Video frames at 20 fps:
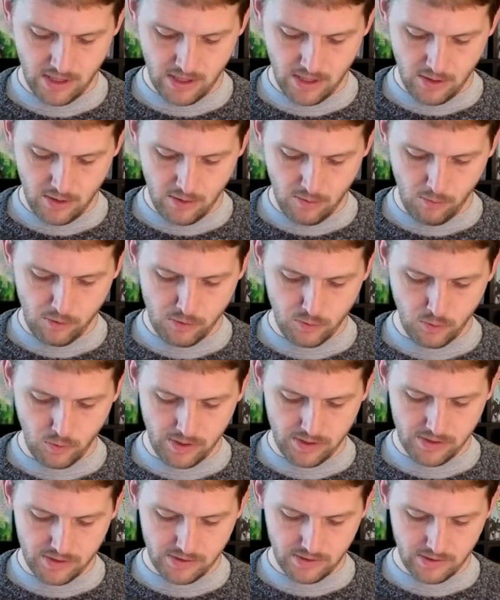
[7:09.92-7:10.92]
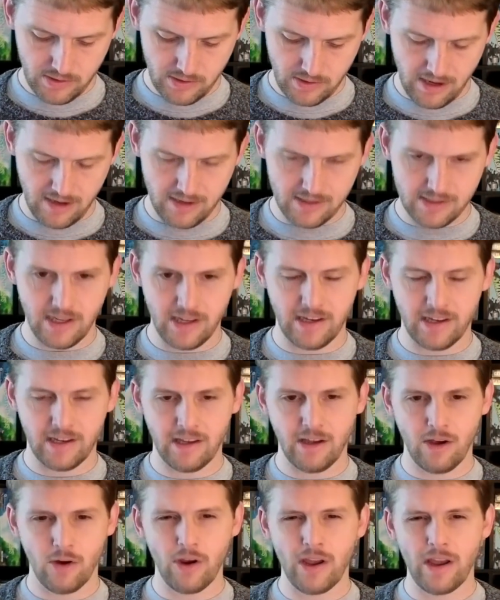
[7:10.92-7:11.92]
which was, I was like,
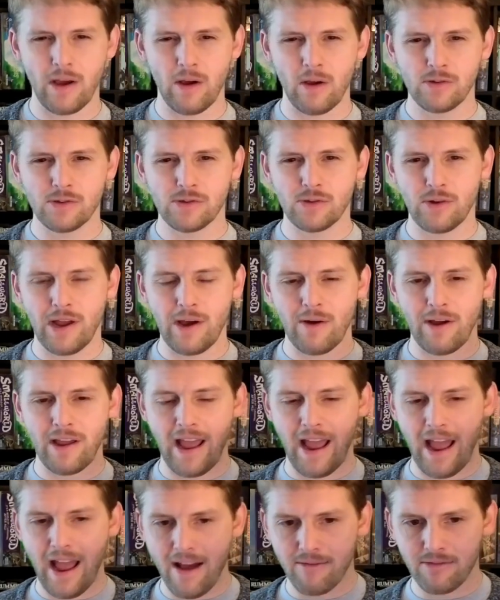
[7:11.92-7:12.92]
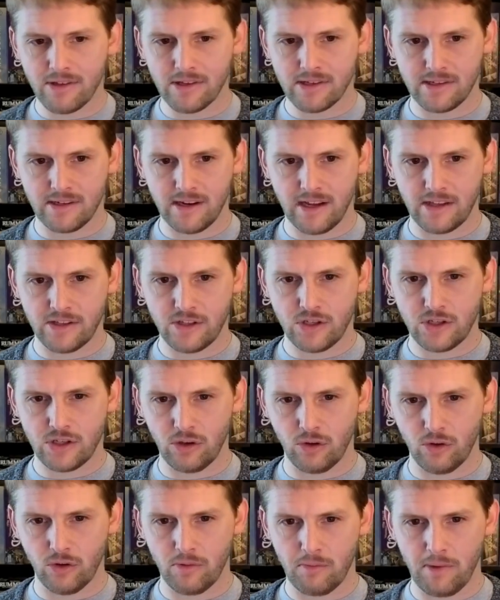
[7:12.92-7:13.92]
okay, so now I have this knight's
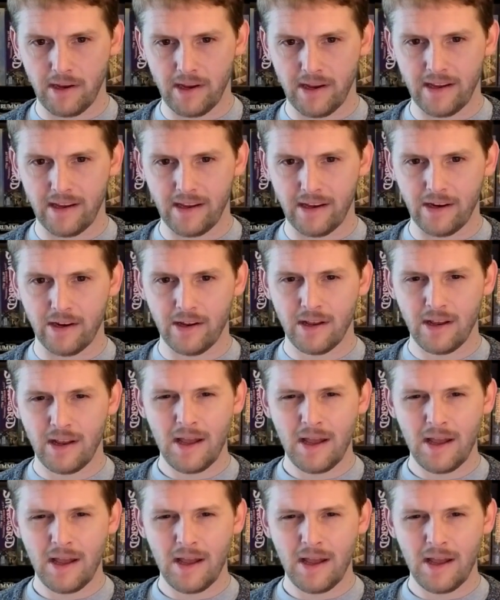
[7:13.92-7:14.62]
shield in my hand,